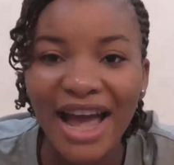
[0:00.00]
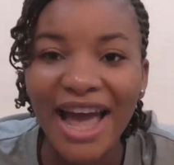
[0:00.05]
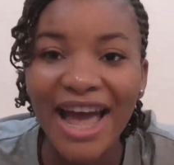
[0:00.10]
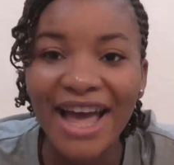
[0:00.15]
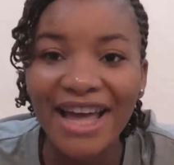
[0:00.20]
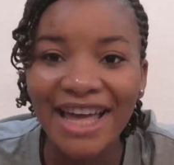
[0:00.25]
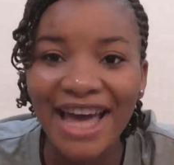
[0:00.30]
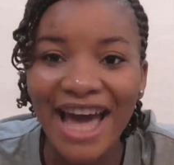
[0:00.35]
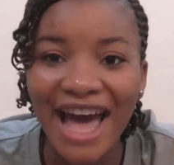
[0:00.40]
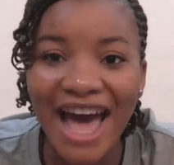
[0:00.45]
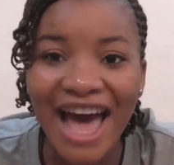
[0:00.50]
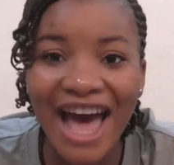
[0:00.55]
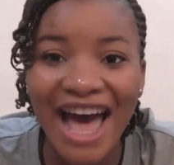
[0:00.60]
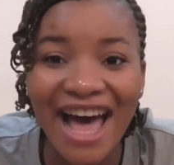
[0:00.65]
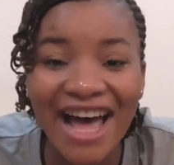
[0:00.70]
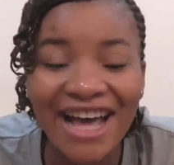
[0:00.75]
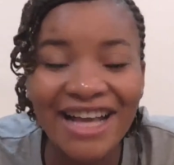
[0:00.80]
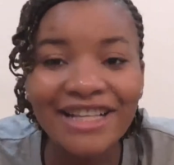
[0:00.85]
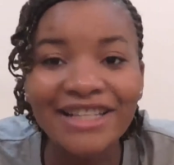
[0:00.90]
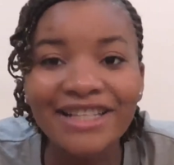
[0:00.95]
Hey
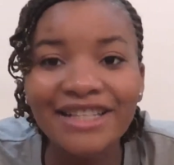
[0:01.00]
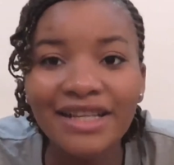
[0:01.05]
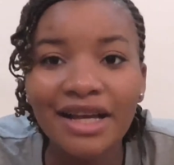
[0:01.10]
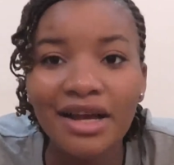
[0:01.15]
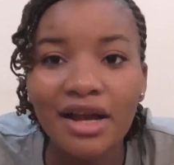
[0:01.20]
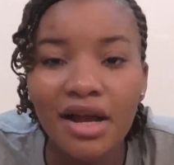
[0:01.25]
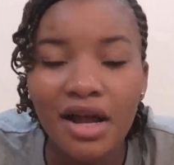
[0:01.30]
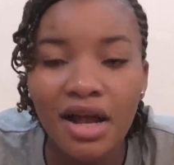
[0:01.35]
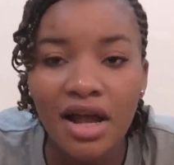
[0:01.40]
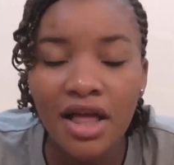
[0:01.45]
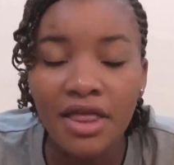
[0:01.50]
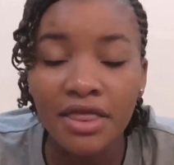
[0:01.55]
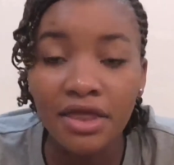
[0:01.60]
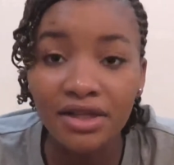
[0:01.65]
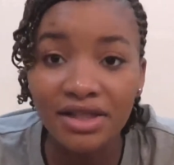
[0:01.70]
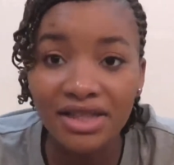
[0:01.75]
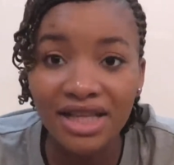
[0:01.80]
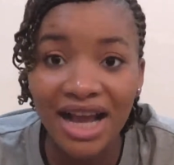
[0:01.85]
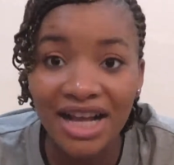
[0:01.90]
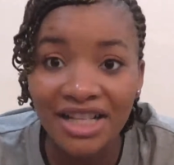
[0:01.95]
guys,
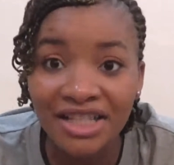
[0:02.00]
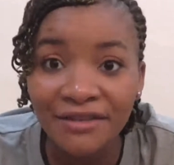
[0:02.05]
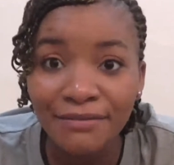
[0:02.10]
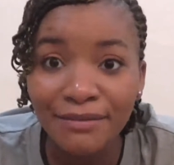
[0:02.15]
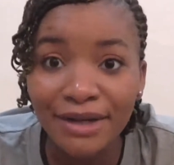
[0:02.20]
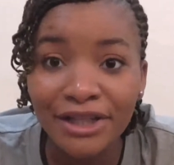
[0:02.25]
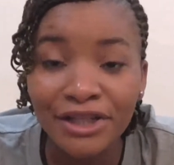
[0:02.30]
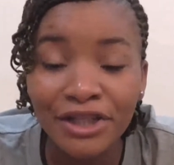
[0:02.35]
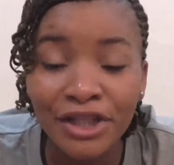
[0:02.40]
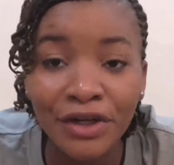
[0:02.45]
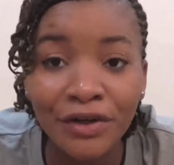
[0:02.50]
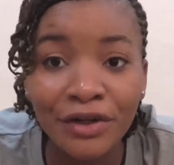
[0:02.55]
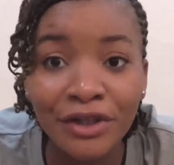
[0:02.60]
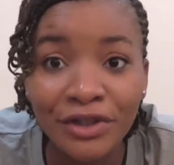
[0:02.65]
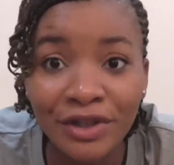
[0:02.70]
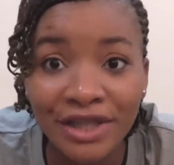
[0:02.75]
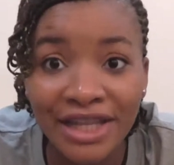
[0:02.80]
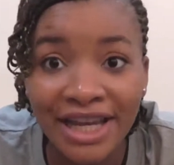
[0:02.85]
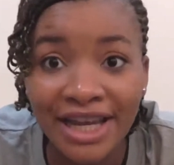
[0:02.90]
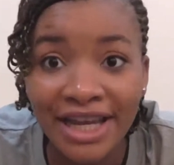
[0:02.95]
the title of my story
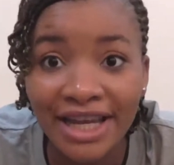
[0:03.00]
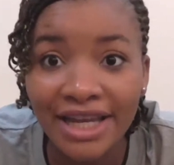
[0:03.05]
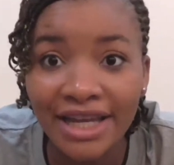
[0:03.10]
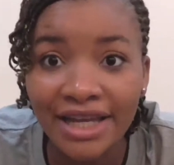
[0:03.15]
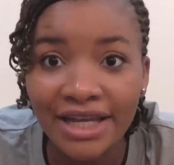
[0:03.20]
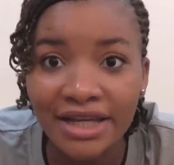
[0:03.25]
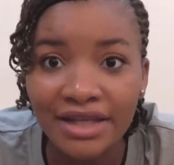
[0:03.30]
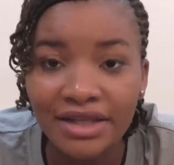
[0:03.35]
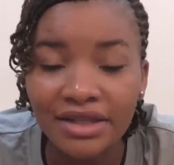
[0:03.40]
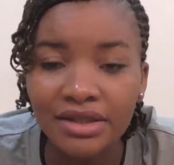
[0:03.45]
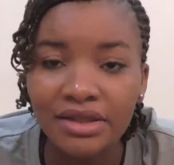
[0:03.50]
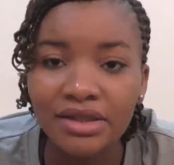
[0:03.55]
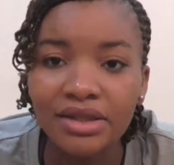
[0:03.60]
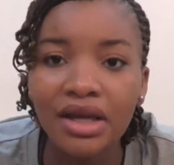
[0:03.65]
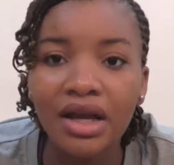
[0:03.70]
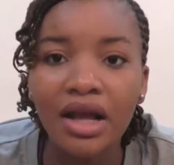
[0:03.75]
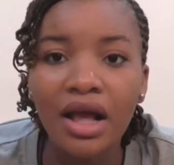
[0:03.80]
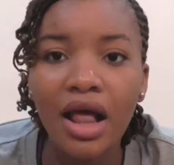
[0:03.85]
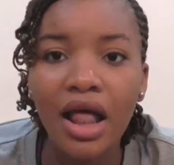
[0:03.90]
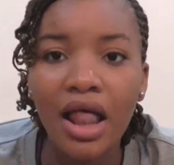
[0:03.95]
today
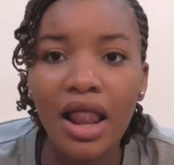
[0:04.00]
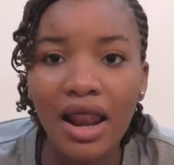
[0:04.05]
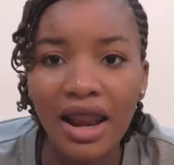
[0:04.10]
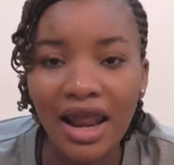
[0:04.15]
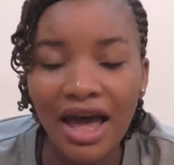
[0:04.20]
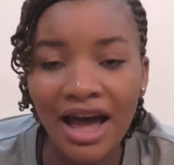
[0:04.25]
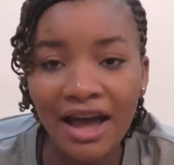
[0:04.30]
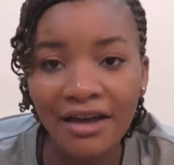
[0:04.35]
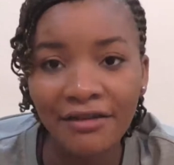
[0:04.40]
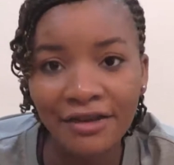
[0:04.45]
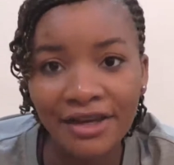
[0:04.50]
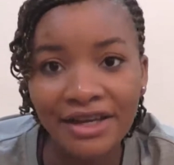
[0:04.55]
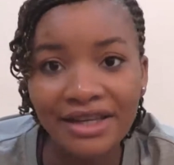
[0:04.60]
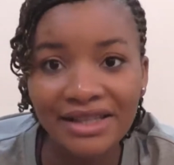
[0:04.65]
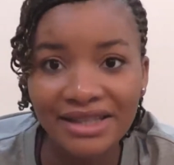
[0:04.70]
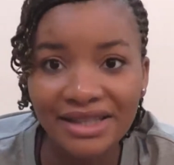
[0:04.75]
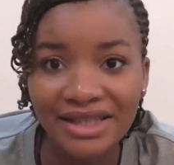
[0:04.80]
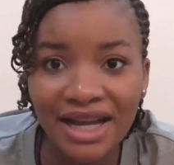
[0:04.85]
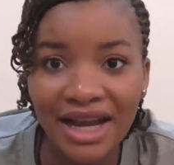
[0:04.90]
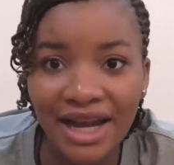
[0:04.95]
is Life
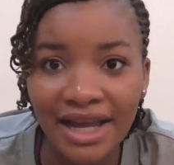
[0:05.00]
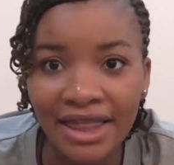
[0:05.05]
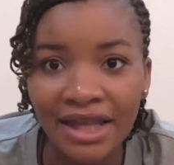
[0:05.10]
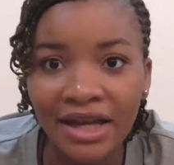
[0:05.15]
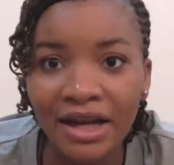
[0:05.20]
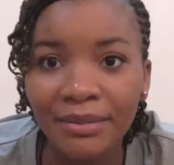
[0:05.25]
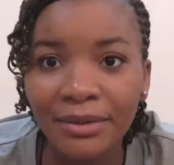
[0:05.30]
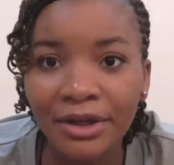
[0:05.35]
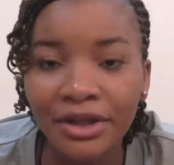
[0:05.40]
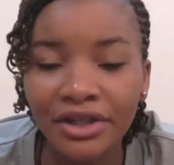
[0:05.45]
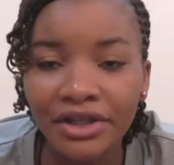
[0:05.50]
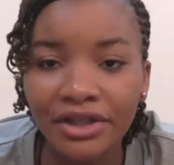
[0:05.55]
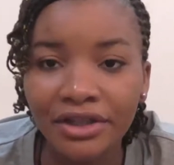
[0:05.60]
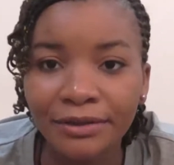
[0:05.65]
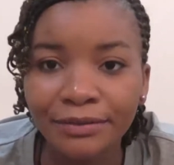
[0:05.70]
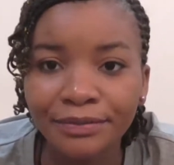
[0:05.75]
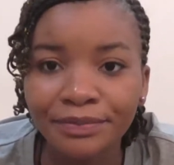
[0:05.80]
is Dynamic.